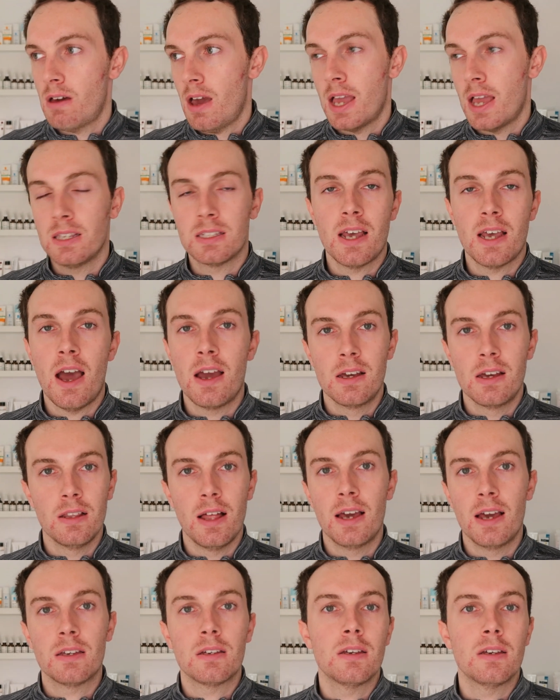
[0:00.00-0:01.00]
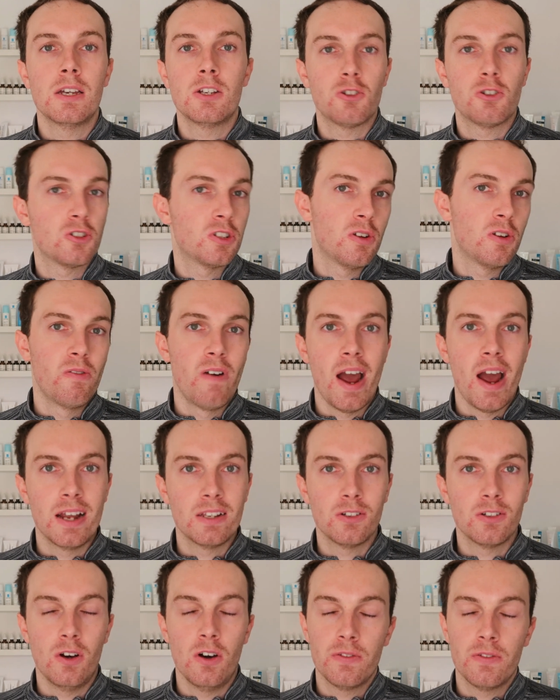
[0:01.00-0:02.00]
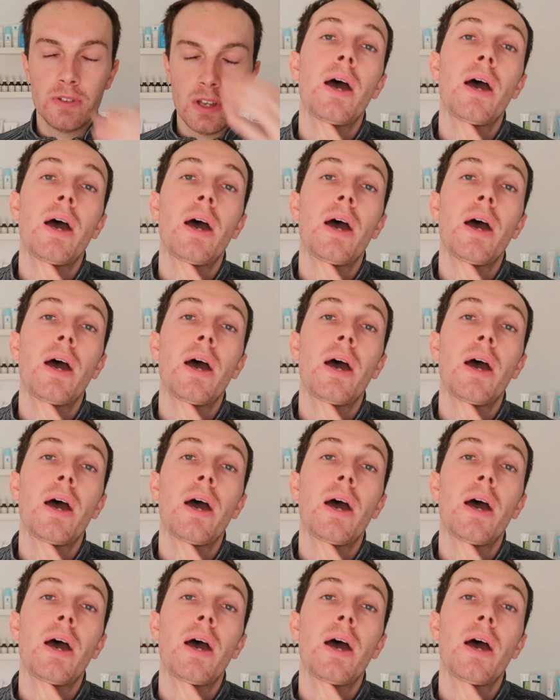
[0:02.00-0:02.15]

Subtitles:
entire, like it's just a write-off.